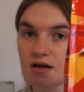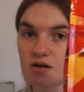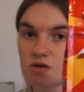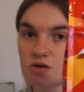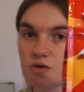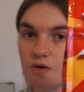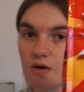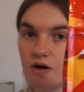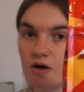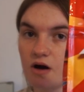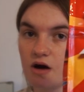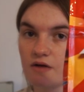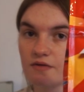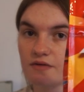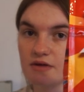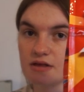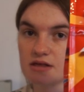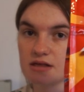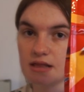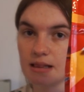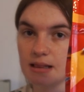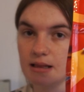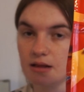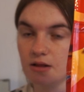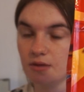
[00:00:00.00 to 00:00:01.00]
so I got
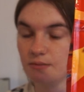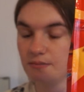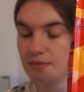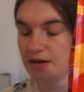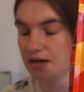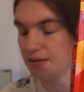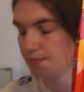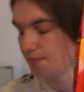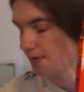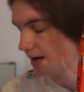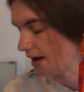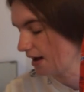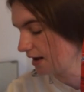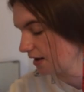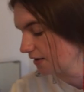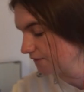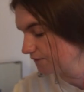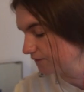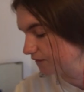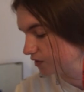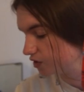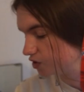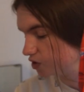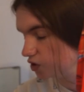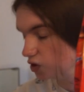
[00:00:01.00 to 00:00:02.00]
this little mini pack
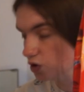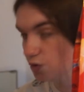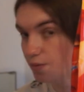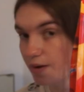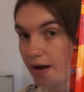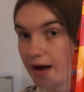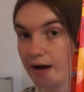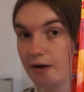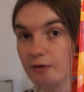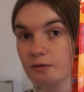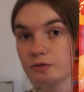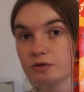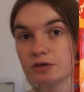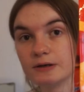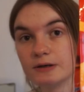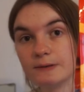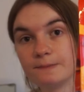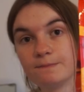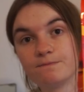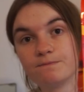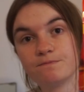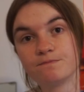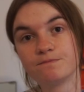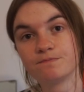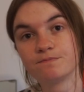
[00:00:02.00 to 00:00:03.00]
for £2
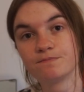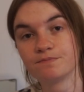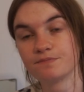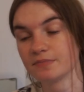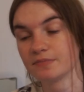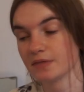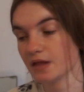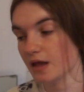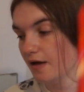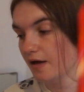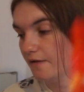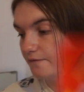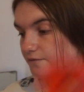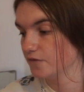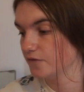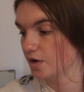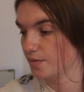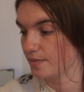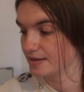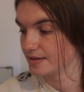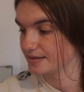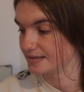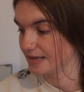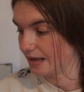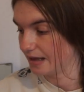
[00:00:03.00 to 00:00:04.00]
for
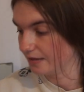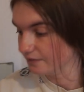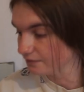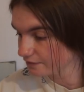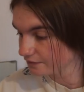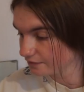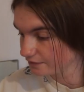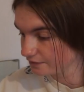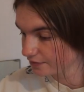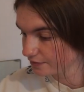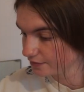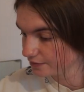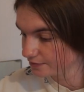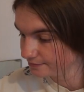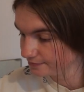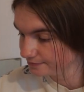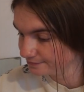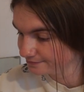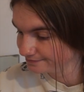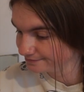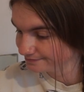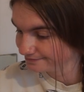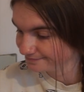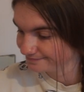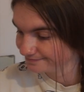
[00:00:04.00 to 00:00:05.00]

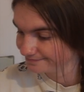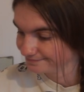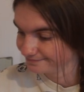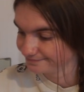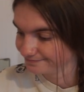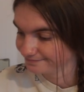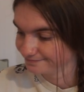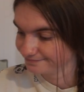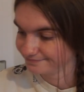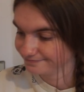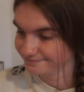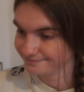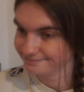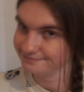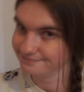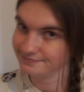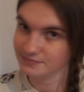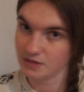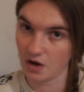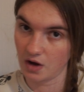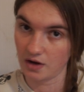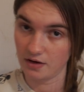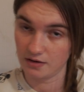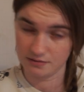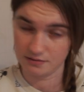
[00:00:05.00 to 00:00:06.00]
myself.
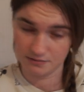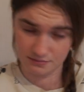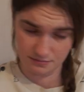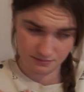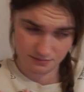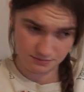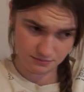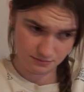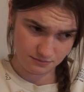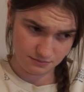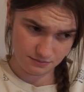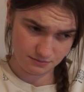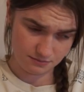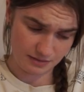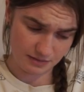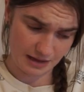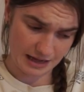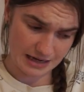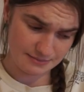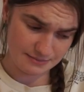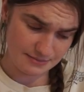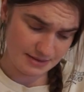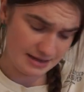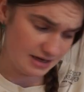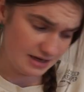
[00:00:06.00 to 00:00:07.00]
Not for
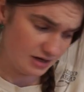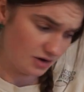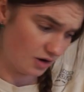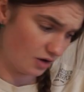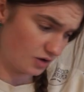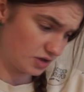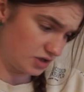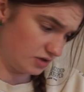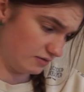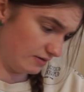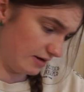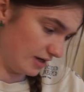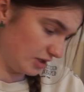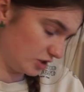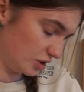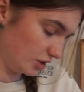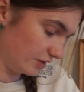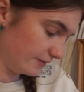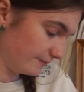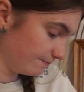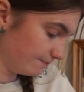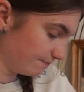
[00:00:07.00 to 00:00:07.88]
me, not to Rachael.